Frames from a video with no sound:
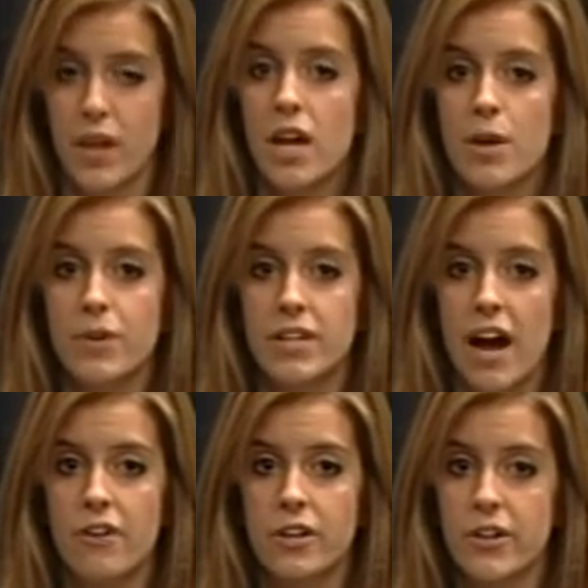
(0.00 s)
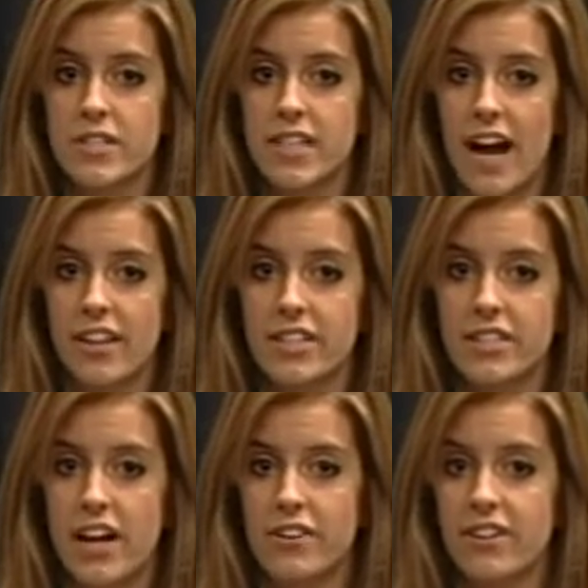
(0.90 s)
We now go to Tyler
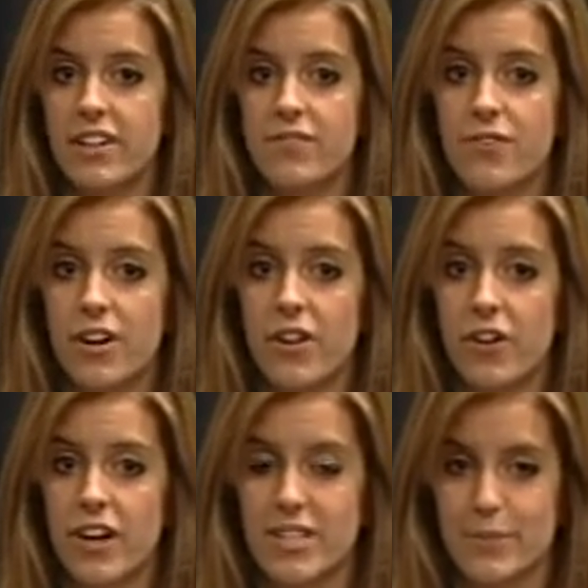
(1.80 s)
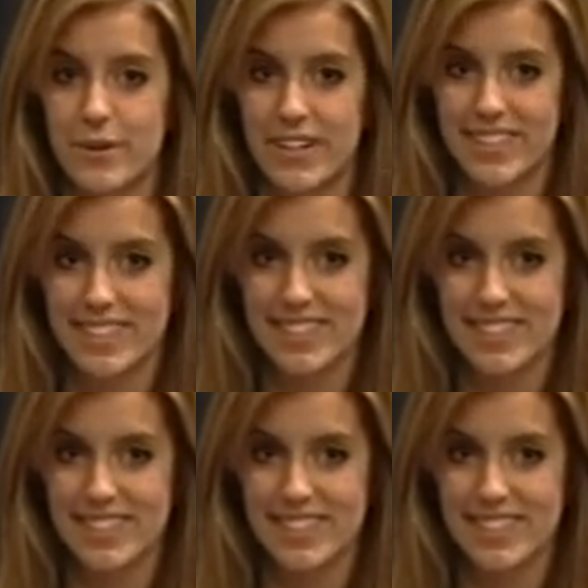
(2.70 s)
Dahlgren for a look at sports.